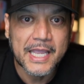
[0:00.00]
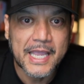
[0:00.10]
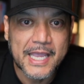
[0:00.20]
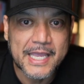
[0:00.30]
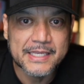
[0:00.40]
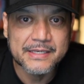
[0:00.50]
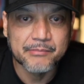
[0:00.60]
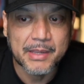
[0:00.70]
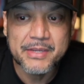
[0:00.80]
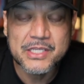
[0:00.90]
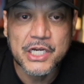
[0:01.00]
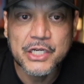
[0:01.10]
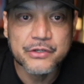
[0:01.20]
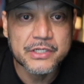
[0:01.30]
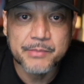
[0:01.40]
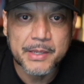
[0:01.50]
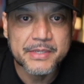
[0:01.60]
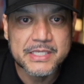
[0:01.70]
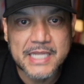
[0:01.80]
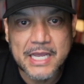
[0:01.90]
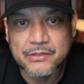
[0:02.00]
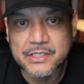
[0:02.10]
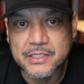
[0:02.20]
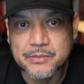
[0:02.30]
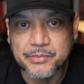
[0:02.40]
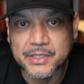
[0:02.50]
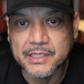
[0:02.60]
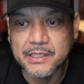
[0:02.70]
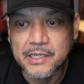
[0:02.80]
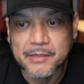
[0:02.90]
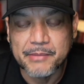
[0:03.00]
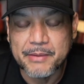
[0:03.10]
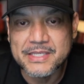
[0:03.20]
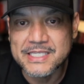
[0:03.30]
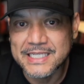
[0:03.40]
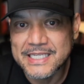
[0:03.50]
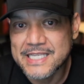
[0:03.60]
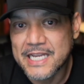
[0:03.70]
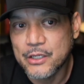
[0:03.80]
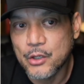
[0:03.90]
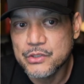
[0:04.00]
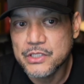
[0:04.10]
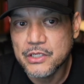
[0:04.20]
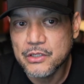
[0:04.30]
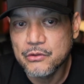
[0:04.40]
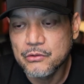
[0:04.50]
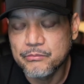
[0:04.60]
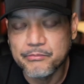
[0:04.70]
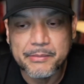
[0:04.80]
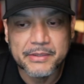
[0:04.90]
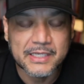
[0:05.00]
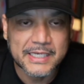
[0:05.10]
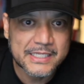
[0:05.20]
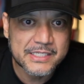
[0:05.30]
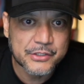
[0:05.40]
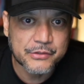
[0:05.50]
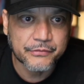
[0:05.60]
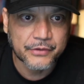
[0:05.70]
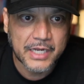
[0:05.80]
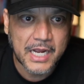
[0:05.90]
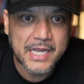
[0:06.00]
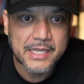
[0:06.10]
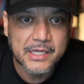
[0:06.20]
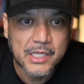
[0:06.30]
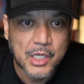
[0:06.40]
and maybe it's hundreds, maybe it's thousands, but maybe it's leads that ghosted you, maybe leads that you forgot,